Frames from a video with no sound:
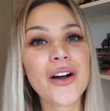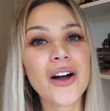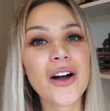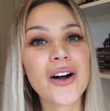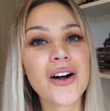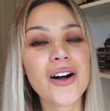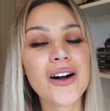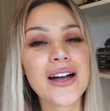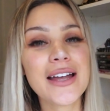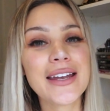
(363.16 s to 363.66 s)

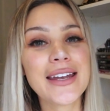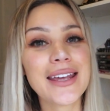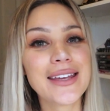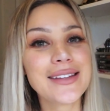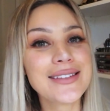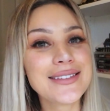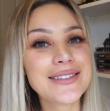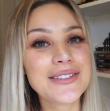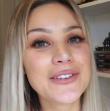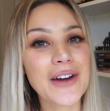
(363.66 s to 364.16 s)
on
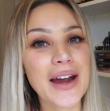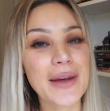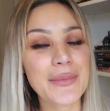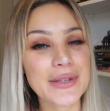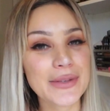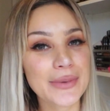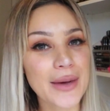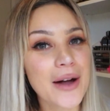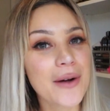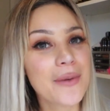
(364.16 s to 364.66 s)
Instagram as
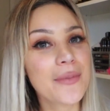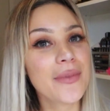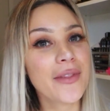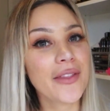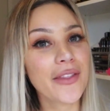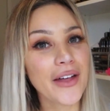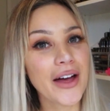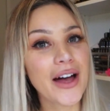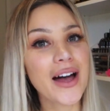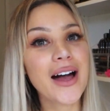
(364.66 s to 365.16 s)
well,
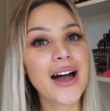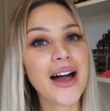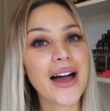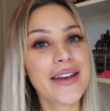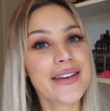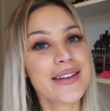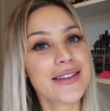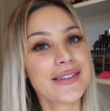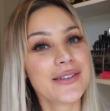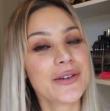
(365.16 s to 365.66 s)

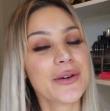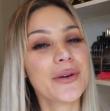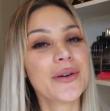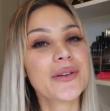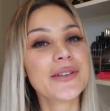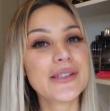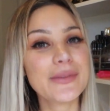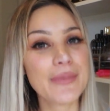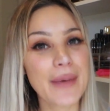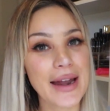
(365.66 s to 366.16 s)

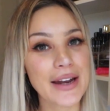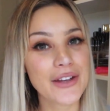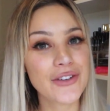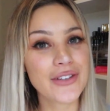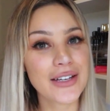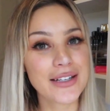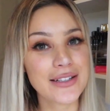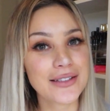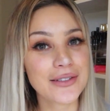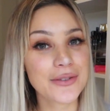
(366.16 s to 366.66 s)

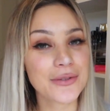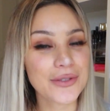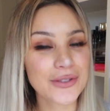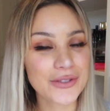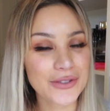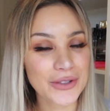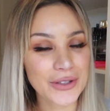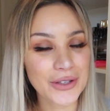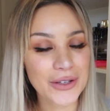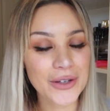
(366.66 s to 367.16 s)

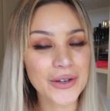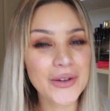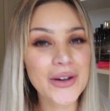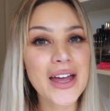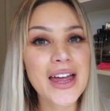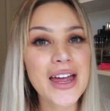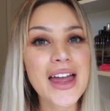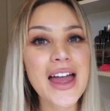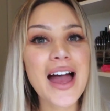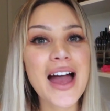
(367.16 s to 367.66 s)
the_Spanish_studio,
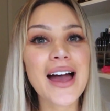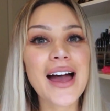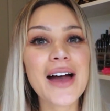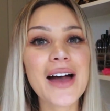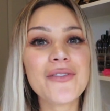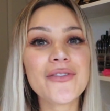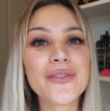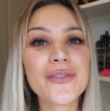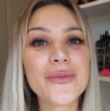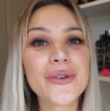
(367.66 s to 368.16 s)

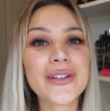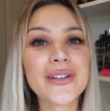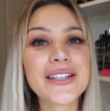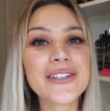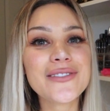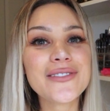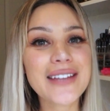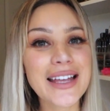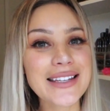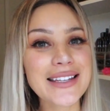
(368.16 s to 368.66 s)
for more little
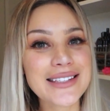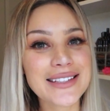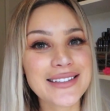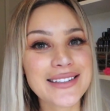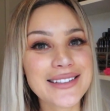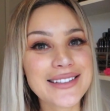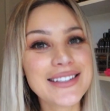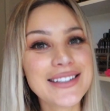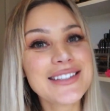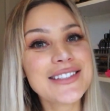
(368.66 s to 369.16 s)

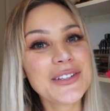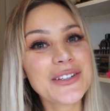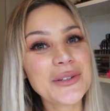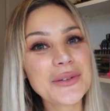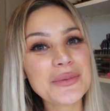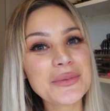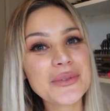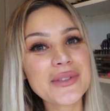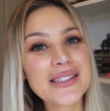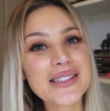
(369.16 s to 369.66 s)
lessons. So
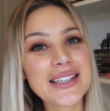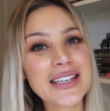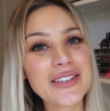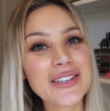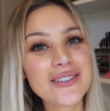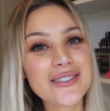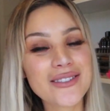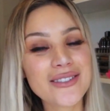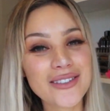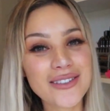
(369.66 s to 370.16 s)
we'll see you
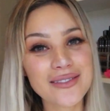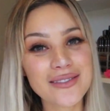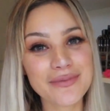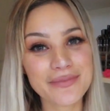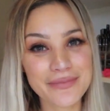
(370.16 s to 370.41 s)
soon.